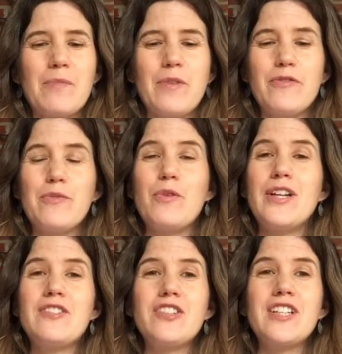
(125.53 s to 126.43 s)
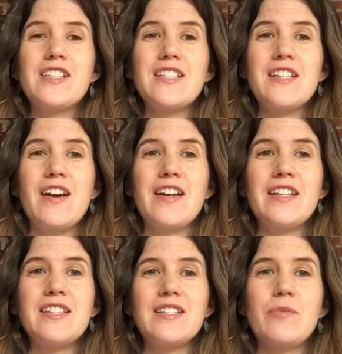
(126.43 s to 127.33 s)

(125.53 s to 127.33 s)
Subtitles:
But for more intricate designs,